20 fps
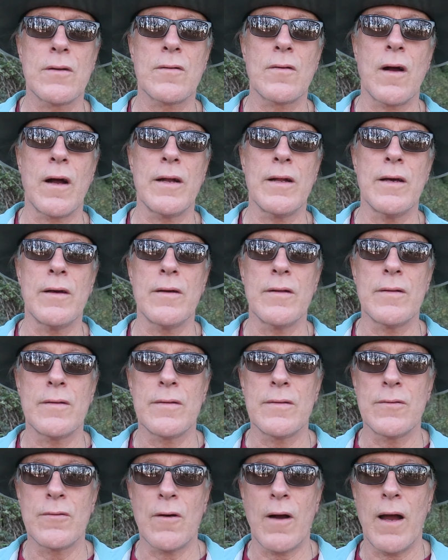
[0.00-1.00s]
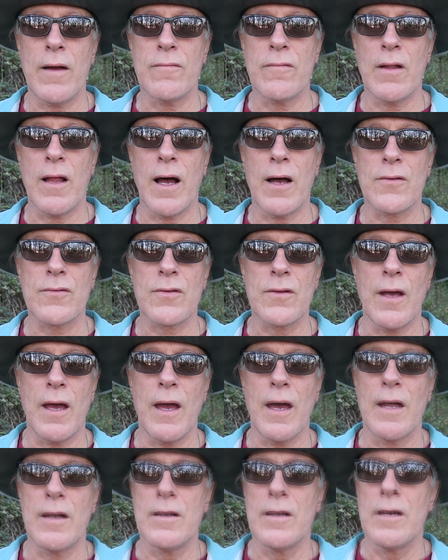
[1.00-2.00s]
try to drive less
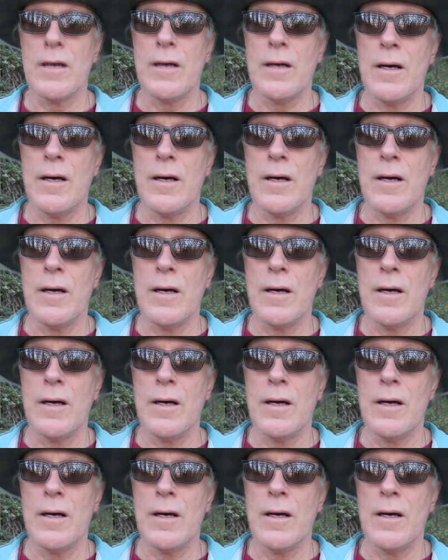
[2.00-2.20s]
and,